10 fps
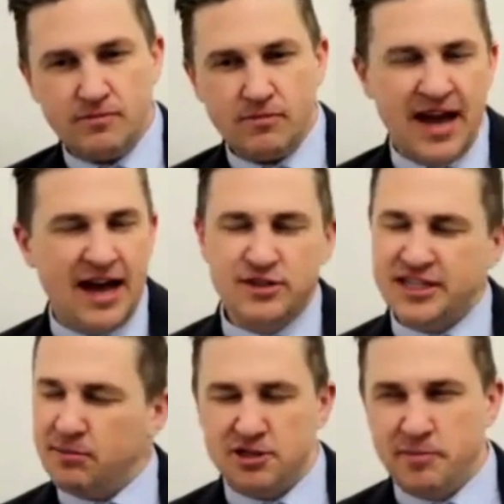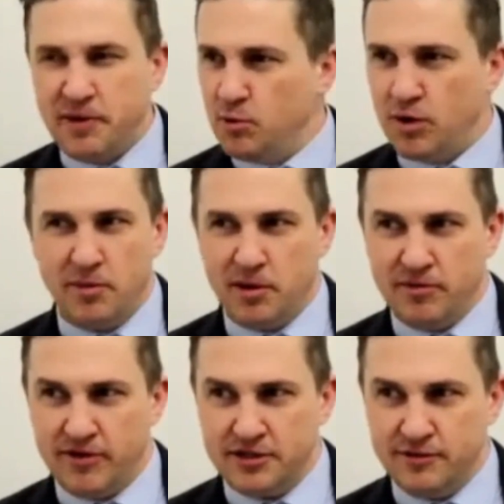I don't say because people want to be a
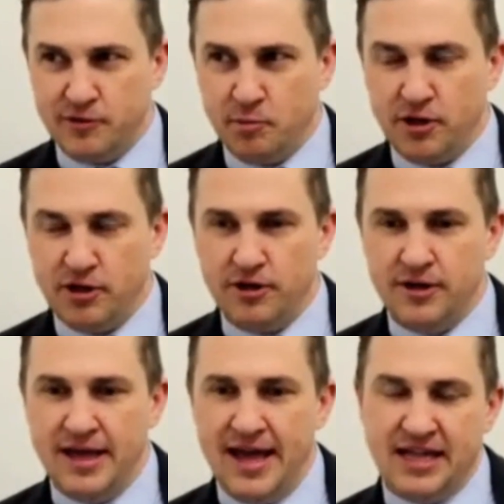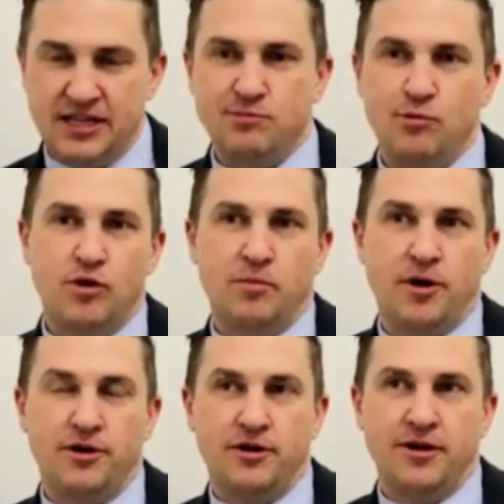professional footballer. It's more
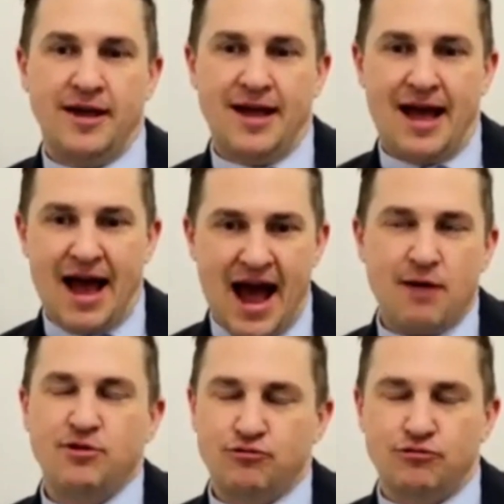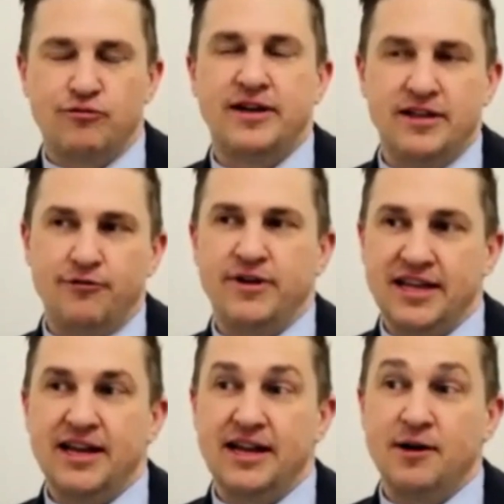about I was really, really
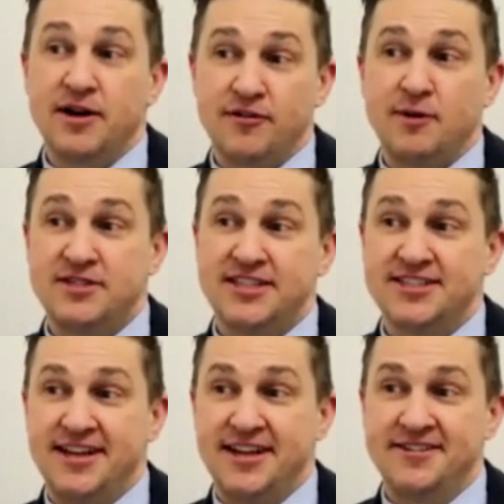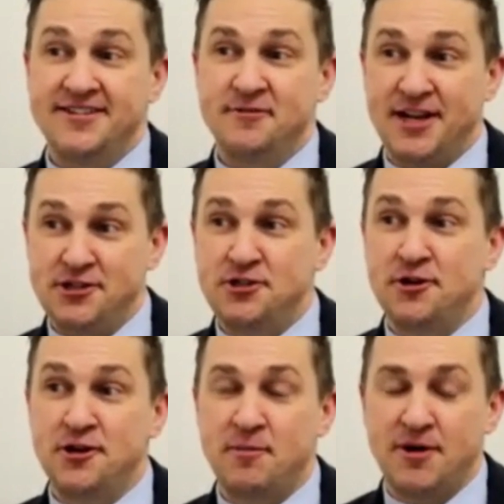clear whenever I was 16 when I joined
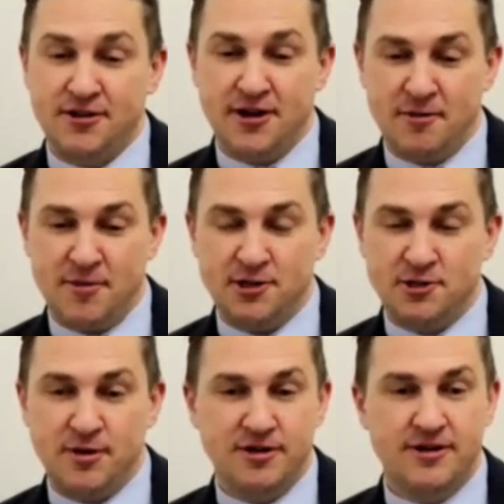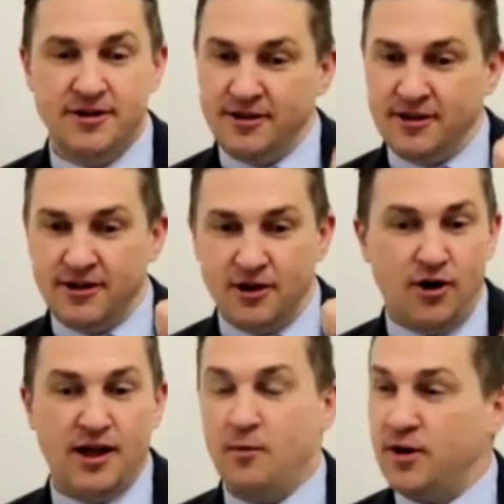Tottenham Hotspur. All I
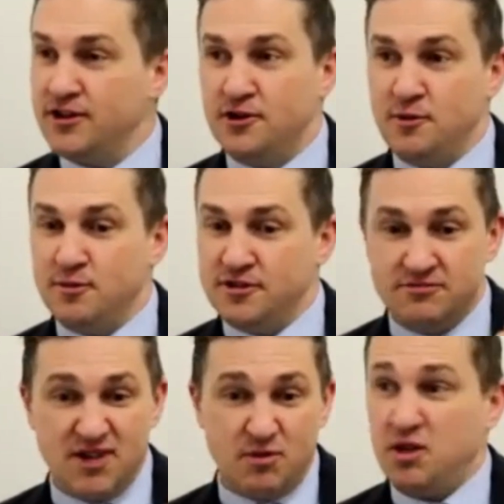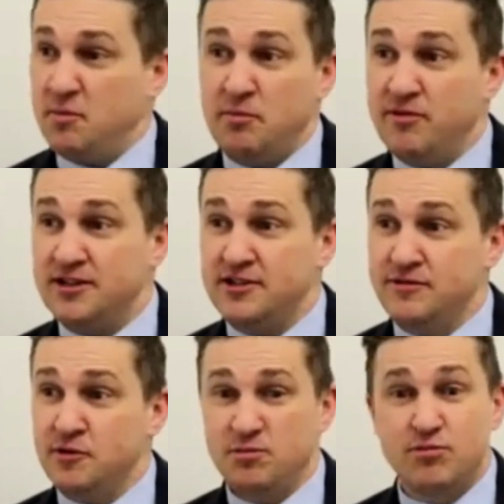wanted to do was I wanted to be a professional footballer.
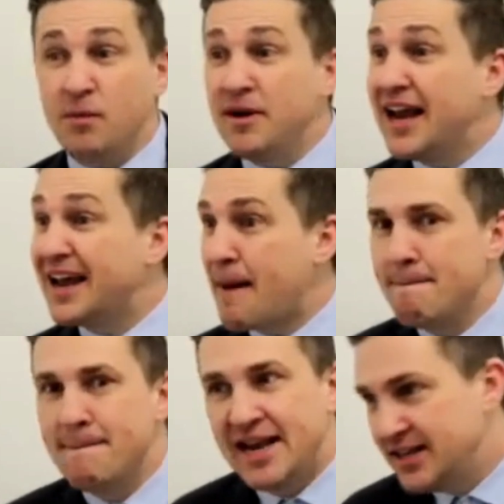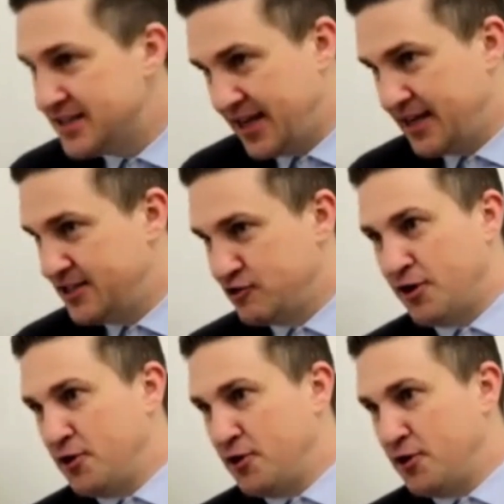Yeah. Probably like millions of kids around.